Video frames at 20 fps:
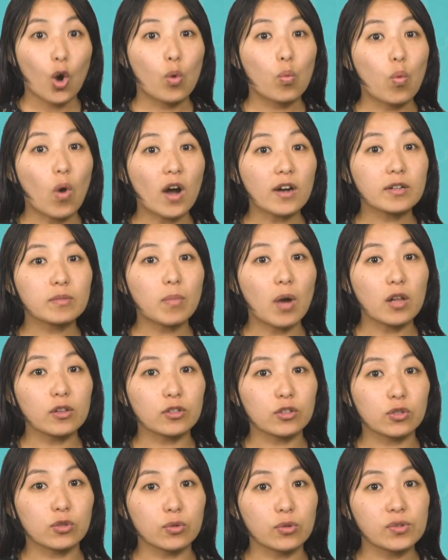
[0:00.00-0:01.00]
Water
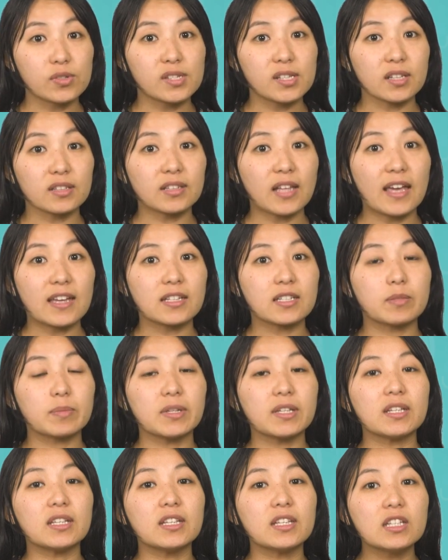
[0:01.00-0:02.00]
molecules like to
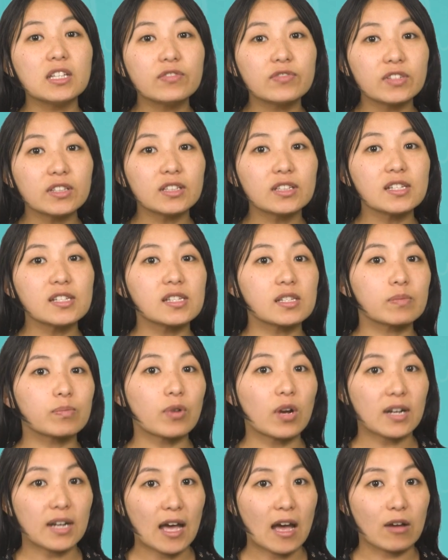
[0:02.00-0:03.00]
be evenly
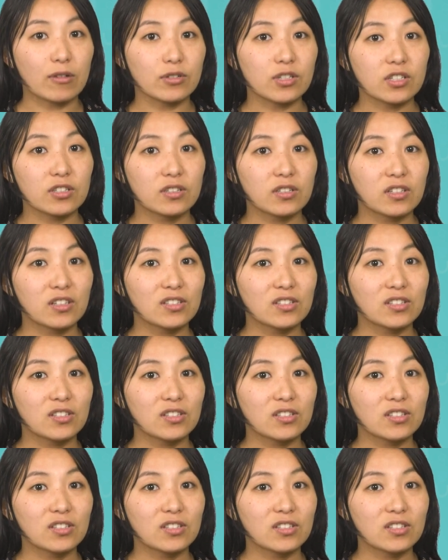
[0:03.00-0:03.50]
spread out.